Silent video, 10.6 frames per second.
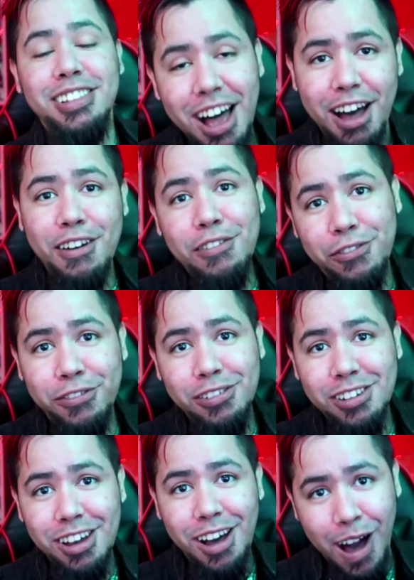love
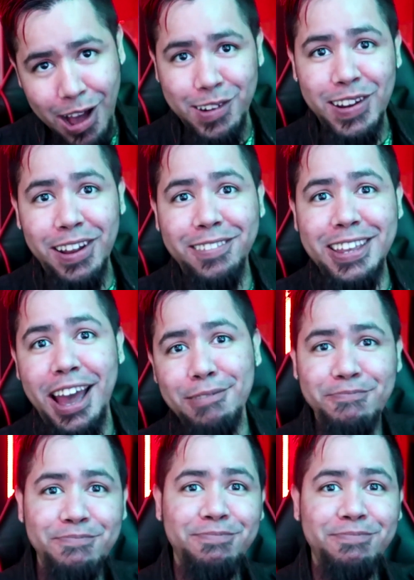Ocarina of Time.